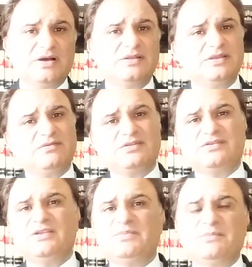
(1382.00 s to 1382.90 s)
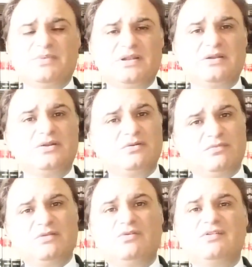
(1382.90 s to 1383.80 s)
there were 3 people,
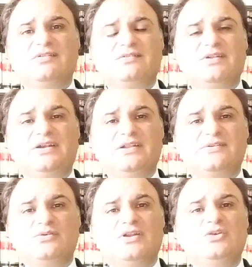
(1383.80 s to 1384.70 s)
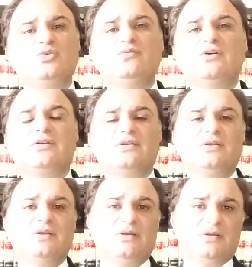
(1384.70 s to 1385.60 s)
one was sentenced to death, 2 were
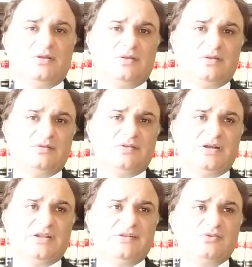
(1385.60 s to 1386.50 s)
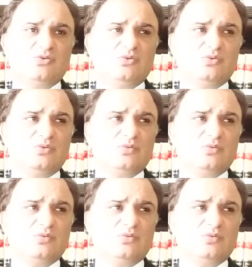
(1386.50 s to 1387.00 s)
sentenced to